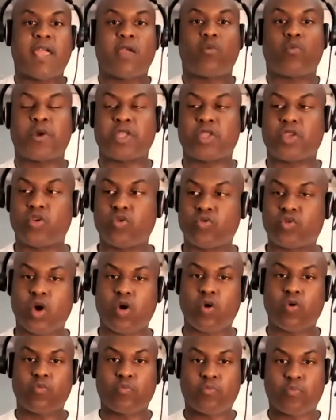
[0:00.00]
When you're
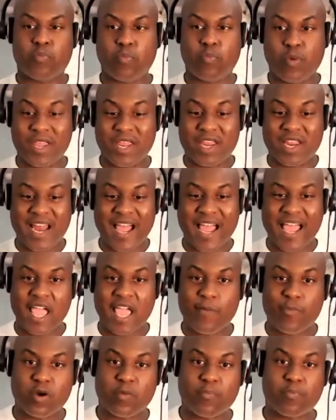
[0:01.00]
not able
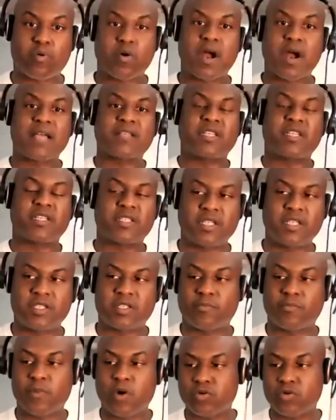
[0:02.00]
to process these
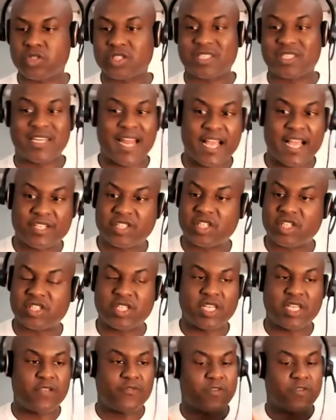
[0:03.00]
emotions. And that's just
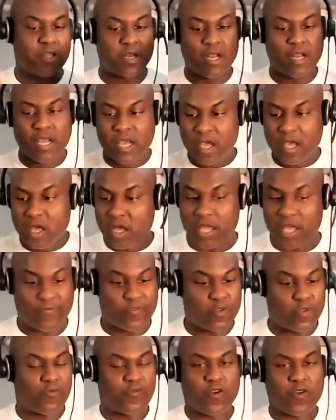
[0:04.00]
even if you
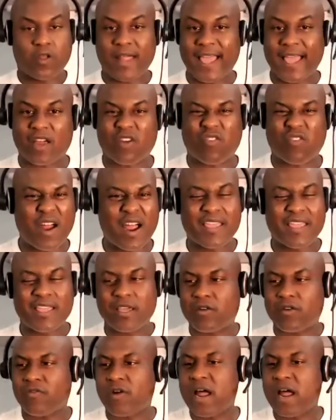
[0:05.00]
feel like crying,
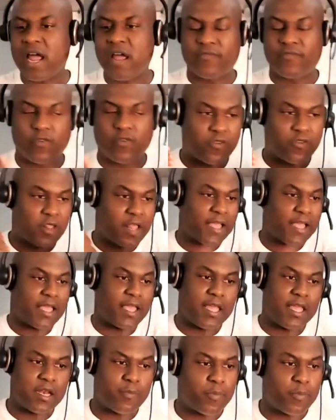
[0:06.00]
cry. If you feel like hitting
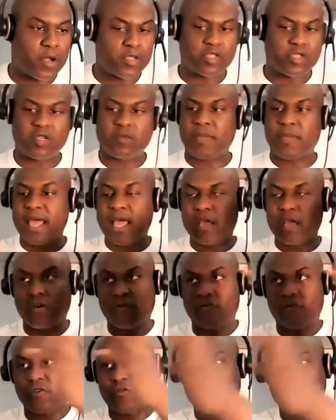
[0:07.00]
the punching bag, or if
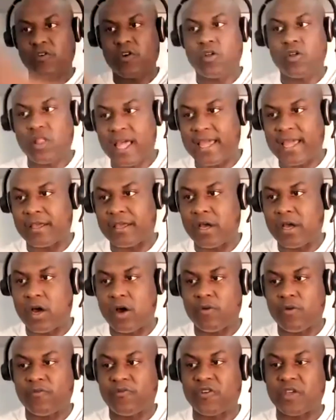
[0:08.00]
you feel like
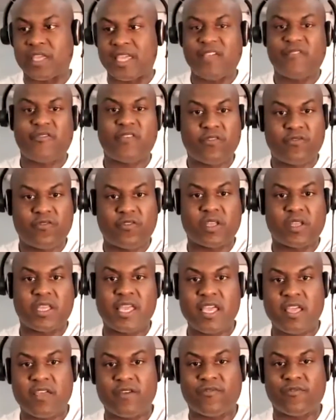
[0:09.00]
forgiving, forgive.